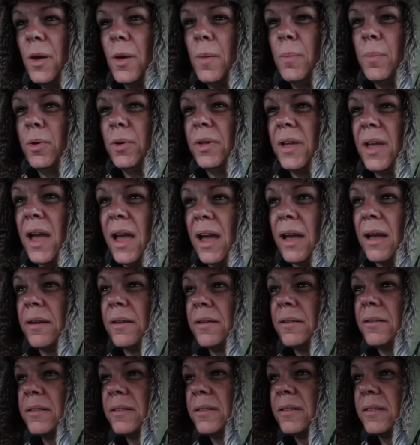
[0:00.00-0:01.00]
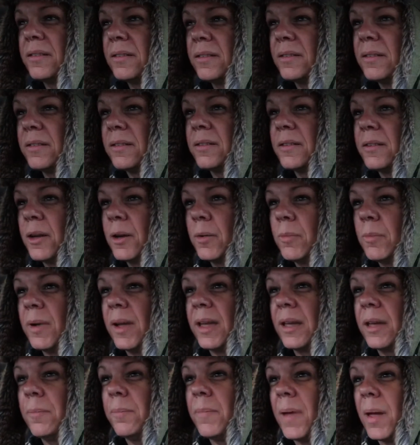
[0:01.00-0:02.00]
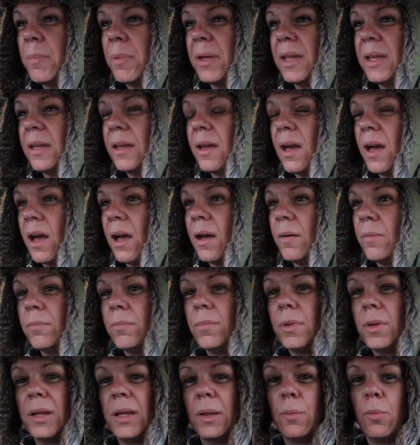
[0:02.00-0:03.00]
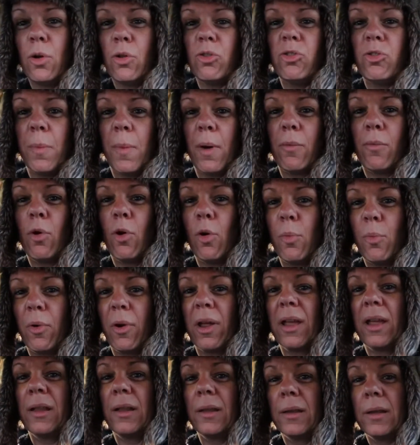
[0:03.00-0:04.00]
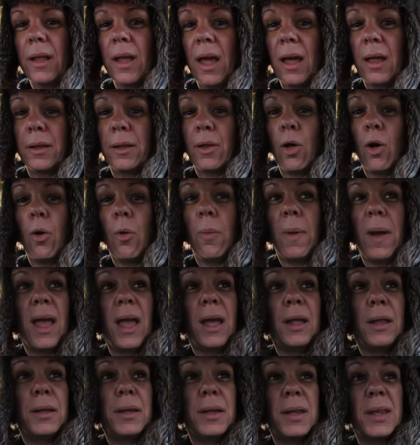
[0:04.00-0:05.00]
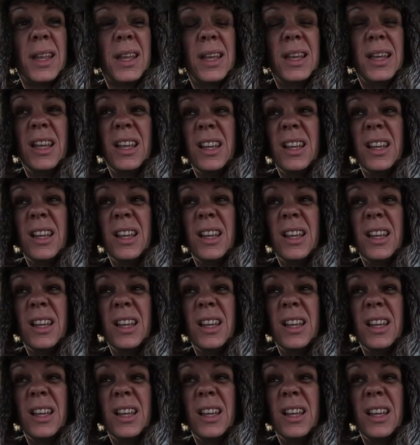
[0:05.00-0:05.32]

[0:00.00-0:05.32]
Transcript: But yeah, we can maybe see what tomorrow brings, as always.